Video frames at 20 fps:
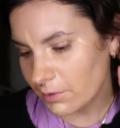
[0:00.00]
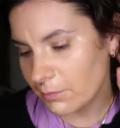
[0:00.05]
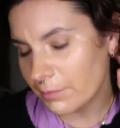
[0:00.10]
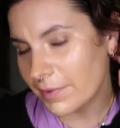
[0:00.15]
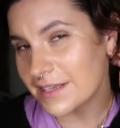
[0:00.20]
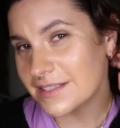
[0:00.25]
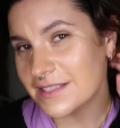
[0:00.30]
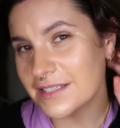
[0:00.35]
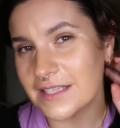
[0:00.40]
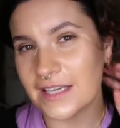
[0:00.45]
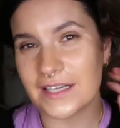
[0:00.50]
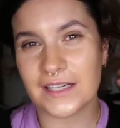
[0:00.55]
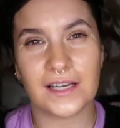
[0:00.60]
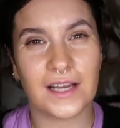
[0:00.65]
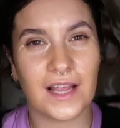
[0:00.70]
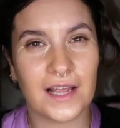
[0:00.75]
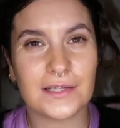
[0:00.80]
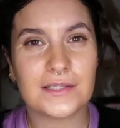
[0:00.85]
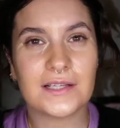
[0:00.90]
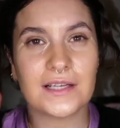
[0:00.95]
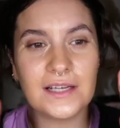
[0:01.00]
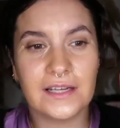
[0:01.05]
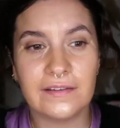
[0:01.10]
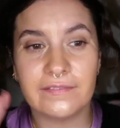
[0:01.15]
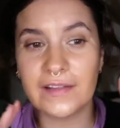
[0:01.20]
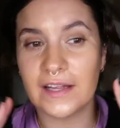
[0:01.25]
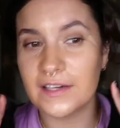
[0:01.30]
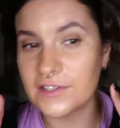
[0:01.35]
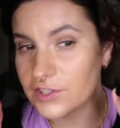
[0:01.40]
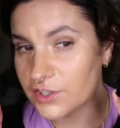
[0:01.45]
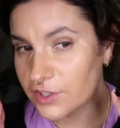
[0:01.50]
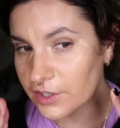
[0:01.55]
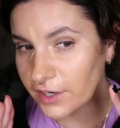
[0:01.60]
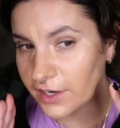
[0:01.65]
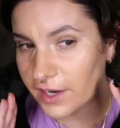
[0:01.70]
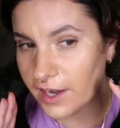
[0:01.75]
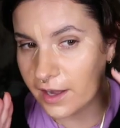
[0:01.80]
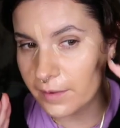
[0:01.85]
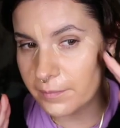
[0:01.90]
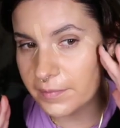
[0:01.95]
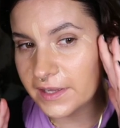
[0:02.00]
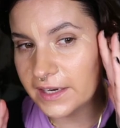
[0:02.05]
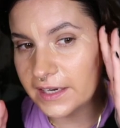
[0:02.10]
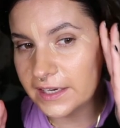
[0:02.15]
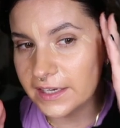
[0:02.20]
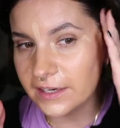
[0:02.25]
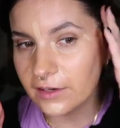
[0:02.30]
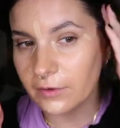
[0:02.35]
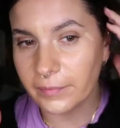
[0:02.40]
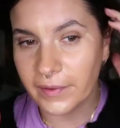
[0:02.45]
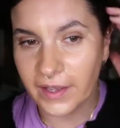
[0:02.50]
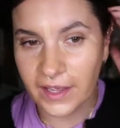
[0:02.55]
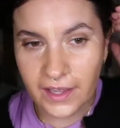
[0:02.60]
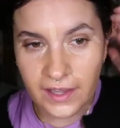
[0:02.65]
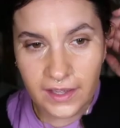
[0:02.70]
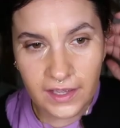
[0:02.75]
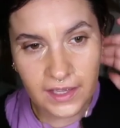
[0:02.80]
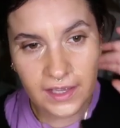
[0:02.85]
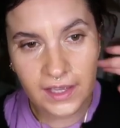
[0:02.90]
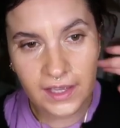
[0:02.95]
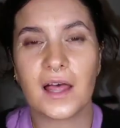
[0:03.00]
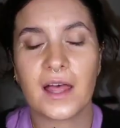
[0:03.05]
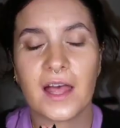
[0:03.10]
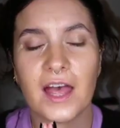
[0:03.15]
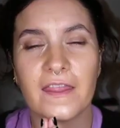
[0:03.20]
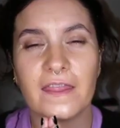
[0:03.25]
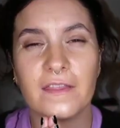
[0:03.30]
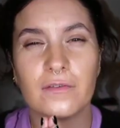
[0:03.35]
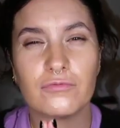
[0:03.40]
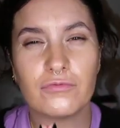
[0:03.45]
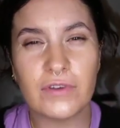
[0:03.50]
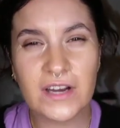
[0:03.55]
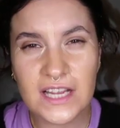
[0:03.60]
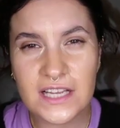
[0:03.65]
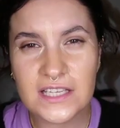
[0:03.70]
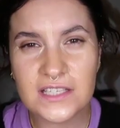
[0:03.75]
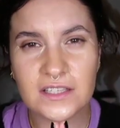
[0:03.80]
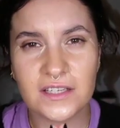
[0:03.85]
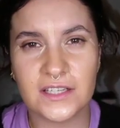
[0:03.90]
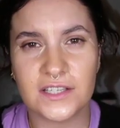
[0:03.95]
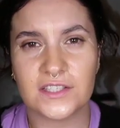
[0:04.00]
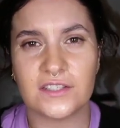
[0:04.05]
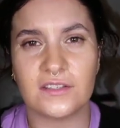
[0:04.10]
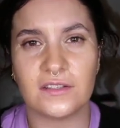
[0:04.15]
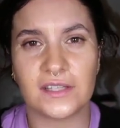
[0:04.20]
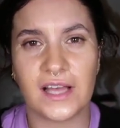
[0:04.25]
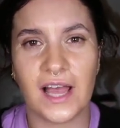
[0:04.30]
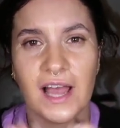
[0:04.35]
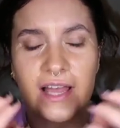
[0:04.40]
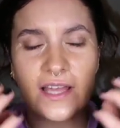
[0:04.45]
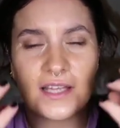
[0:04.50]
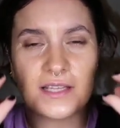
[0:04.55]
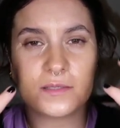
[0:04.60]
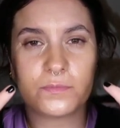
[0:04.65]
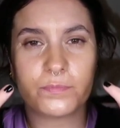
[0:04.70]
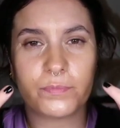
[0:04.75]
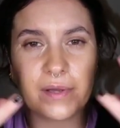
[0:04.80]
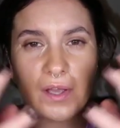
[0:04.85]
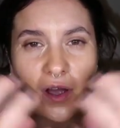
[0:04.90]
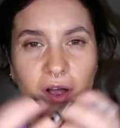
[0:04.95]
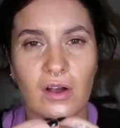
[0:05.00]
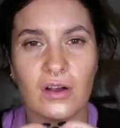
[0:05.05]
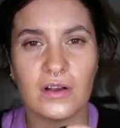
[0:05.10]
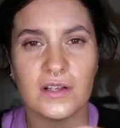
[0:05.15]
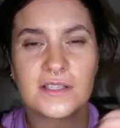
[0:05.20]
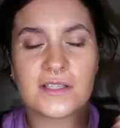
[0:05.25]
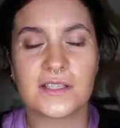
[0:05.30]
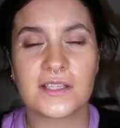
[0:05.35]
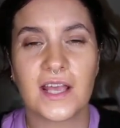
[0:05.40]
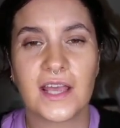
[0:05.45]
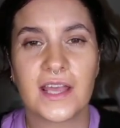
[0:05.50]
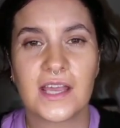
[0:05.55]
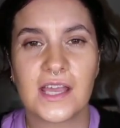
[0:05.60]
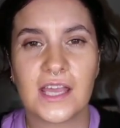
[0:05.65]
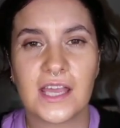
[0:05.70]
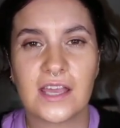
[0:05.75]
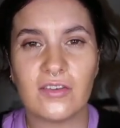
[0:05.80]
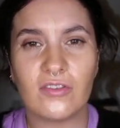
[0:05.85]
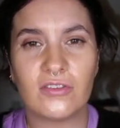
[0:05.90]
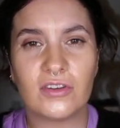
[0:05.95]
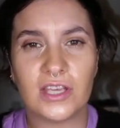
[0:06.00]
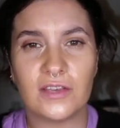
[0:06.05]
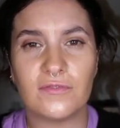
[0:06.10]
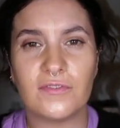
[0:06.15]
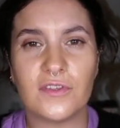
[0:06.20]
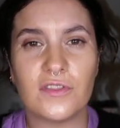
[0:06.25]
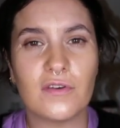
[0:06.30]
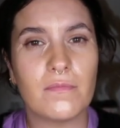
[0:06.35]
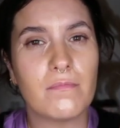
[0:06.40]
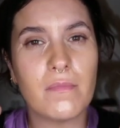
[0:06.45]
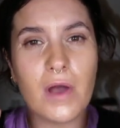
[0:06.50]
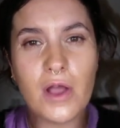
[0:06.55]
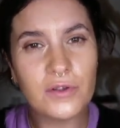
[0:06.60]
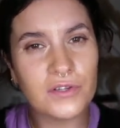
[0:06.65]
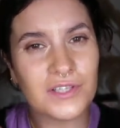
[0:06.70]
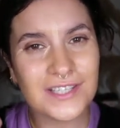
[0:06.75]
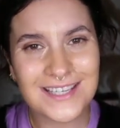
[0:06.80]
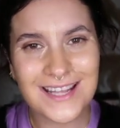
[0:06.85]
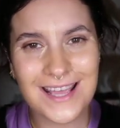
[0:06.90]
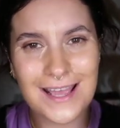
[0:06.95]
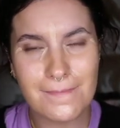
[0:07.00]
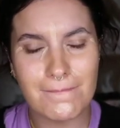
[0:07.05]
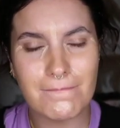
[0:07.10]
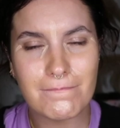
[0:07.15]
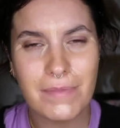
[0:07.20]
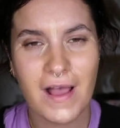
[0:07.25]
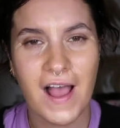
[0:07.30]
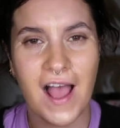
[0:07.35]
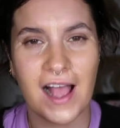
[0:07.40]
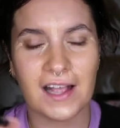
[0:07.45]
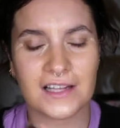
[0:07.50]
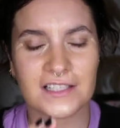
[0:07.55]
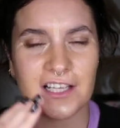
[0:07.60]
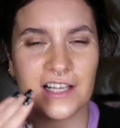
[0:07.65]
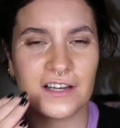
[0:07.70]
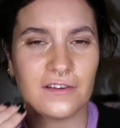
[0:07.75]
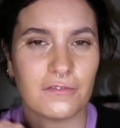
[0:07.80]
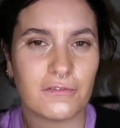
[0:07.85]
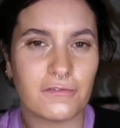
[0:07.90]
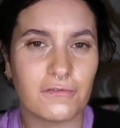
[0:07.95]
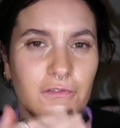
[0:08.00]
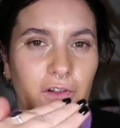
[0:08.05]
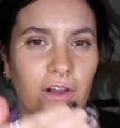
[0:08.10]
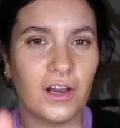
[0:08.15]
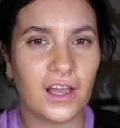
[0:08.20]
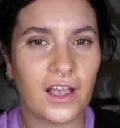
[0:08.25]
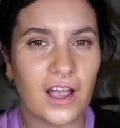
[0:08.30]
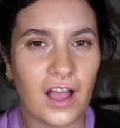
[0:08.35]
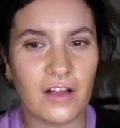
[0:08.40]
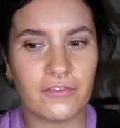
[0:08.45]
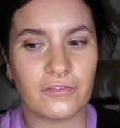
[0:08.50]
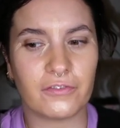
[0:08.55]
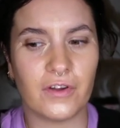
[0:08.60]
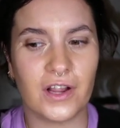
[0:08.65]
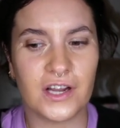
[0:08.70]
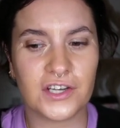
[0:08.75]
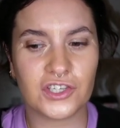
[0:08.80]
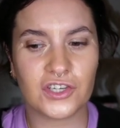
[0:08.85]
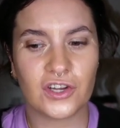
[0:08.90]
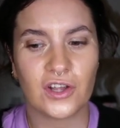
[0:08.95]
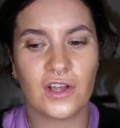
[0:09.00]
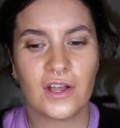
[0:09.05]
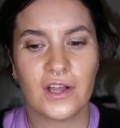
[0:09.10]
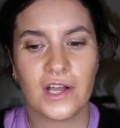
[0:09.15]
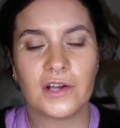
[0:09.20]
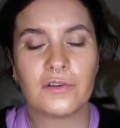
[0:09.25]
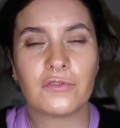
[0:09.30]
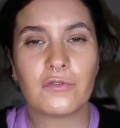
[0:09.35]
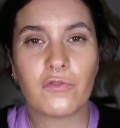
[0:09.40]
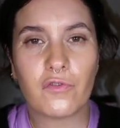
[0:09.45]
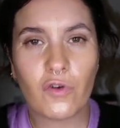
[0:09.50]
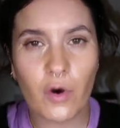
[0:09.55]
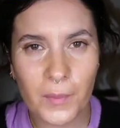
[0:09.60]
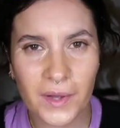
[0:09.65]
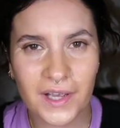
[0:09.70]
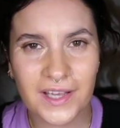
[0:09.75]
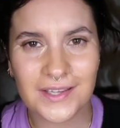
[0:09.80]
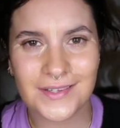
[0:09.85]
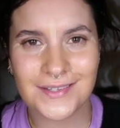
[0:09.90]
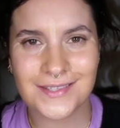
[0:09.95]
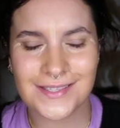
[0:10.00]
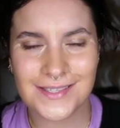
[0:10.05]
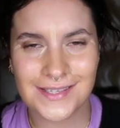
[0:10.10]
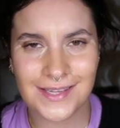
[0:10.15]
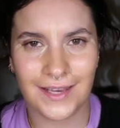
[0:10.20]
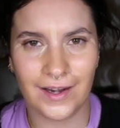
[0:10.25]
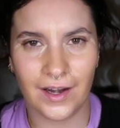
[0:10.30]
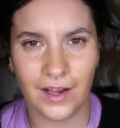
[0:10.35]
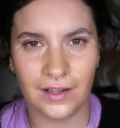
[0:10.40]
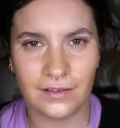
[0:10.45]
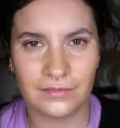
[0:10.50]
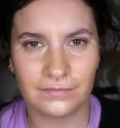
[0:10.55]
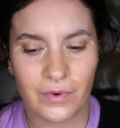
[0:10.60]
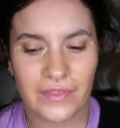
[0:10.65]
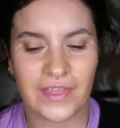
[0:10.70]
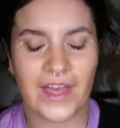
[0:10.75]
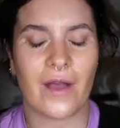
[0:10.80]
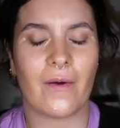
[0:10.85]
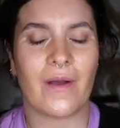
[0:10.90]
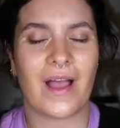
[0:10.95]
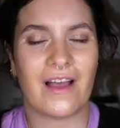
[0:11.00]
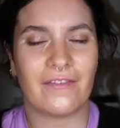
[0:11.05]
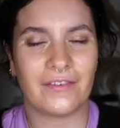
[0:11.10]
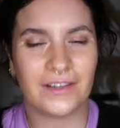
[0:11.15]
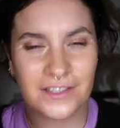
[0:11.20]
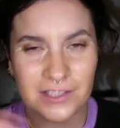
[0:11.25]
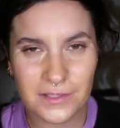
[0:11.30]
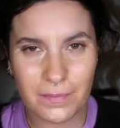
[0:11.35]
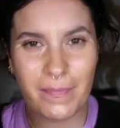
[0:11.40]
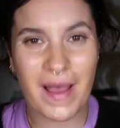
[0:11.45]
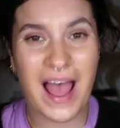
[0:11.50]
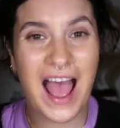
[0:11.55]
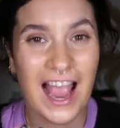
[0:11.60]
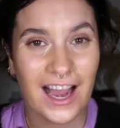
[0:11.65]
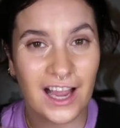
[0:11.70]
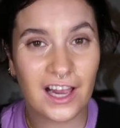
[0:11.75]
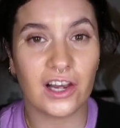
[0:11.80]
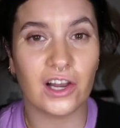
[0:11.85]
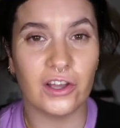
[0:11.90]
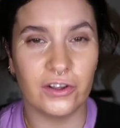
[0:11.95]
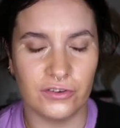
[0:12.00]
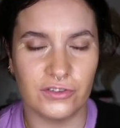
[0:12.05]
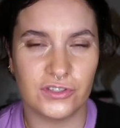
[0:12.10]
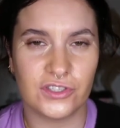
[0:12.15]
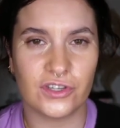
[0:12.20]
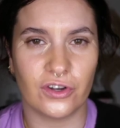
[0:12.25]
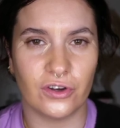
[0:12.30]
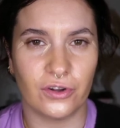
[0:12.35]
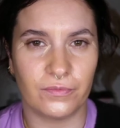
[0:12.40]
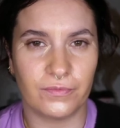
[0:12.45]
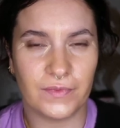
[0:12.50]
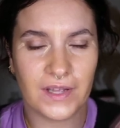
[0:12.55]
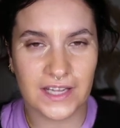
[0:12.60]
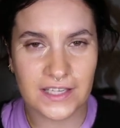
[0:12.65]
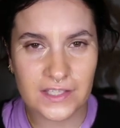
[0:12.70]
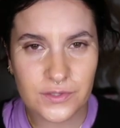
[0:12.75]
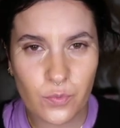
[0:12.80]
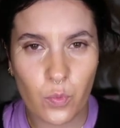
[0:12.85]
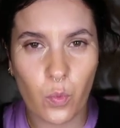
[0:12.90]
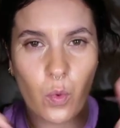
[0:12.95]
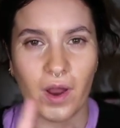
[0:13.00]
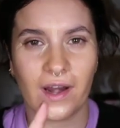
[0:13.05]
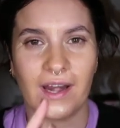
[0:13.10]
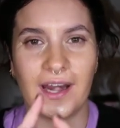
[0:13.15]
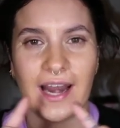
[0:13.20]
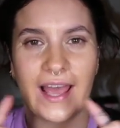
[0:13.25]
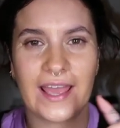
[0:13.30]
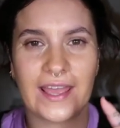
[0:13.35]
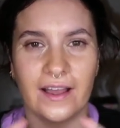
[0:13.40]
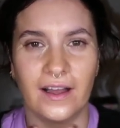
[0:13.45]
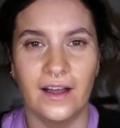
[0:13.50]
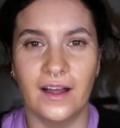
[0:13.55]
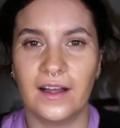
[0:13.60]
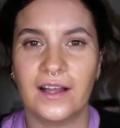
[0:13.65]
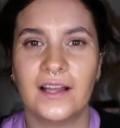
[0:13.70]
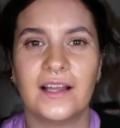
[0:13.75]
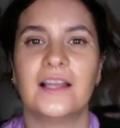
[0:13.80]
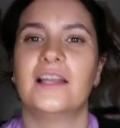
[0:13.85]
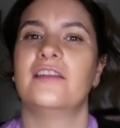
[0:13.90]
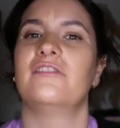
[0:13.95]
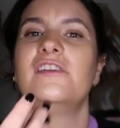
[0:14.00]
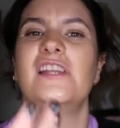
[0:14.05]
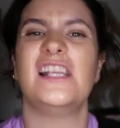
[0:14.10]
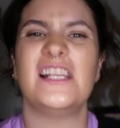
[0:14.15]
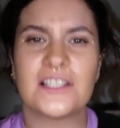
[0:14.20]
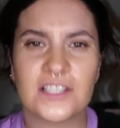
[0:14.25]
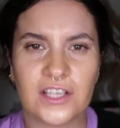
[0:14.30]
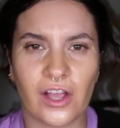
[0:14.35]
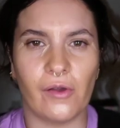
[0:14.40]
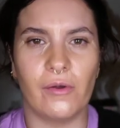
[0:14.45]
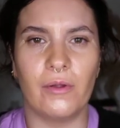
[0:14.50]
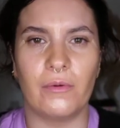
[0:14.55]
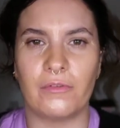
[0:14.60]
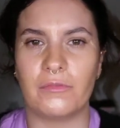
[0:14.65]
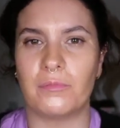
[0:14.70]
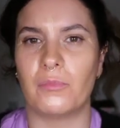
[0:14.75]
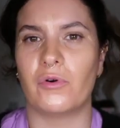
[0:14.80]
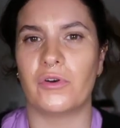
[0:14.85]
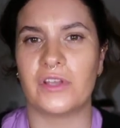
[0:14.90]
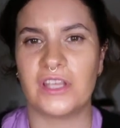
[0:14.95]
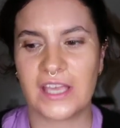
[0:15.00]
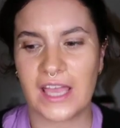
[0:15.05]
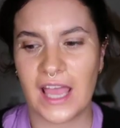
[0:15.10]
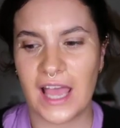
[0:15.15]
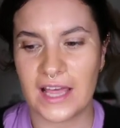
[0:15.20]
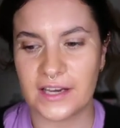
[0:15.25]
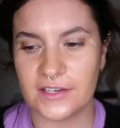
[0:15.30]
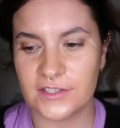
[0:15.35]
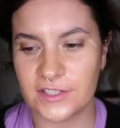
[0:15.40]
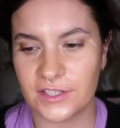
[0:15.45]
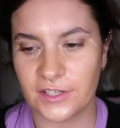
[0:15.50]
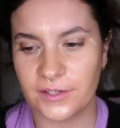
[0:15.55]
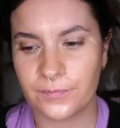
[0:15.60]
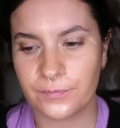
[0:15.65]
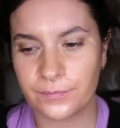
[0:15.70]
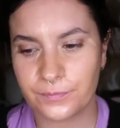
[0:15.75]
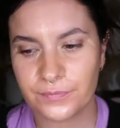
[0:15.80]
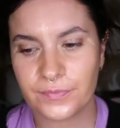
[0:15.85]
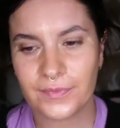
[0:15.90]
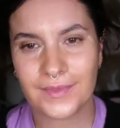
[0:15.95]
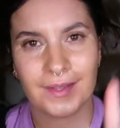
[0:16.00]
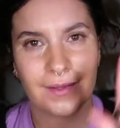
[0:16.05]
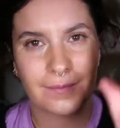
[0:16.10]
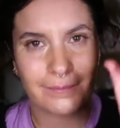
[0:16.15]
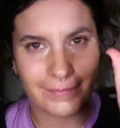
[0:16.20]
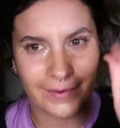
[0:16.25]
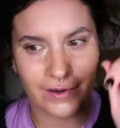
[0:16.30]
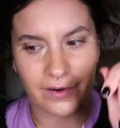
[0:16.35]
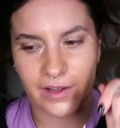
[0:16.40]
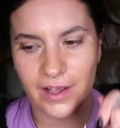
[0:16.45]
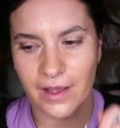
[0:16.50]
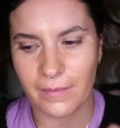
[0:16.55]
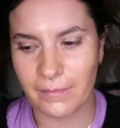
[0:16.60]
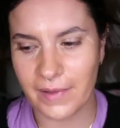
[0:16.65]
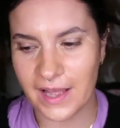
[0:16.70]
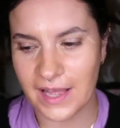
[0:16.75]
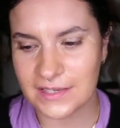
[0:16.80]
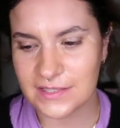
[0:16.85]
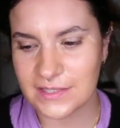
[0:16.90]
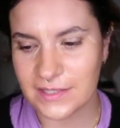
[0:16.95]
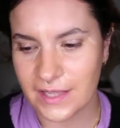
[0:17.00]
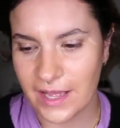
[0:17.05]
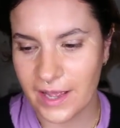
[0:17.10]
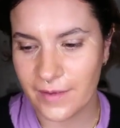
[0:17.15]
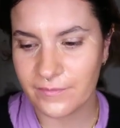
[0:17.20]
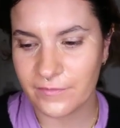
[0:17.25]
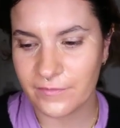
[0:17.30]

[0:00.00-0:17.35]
But as I said, I like to leave that to cook up a little bit. And the reason I do that is because it will give you the most impact and fuller coverage from a concealer without having to pack loads on. It's one layer. If you need to go in with more, you can do. but I'll come back to that.